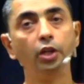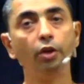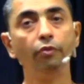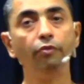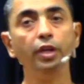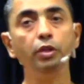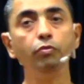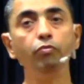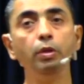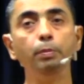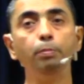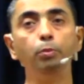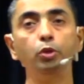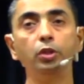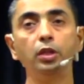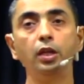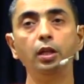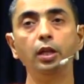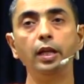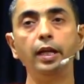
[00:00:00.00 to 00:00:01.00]
Now, when we
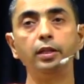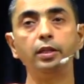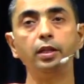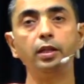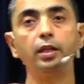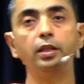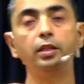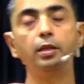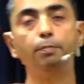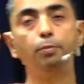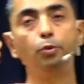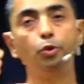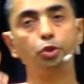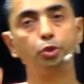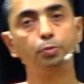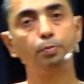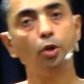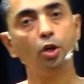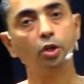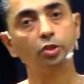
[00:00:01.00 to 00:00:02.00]
put a letter in the post